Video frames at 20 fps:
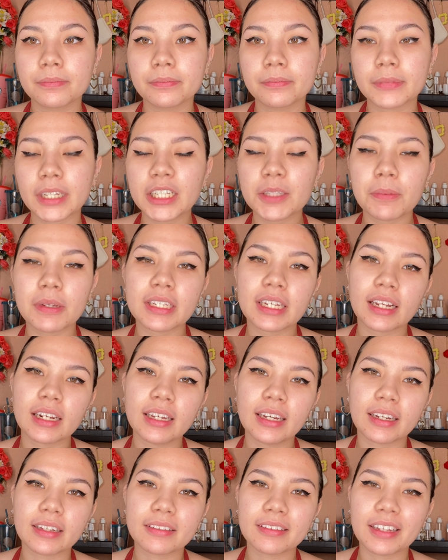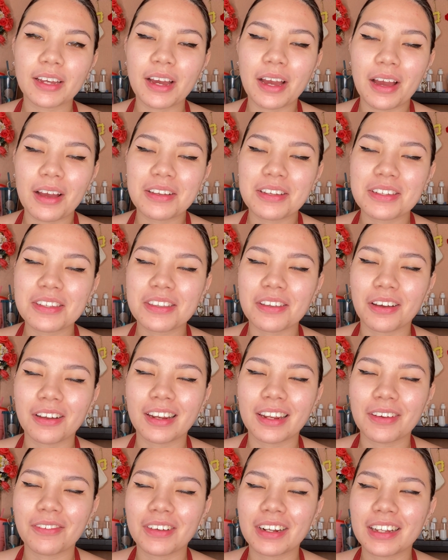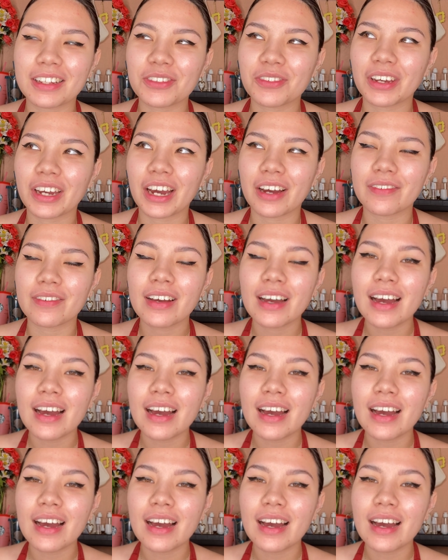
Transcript: That's basically it. I just thought, like, what else do I have?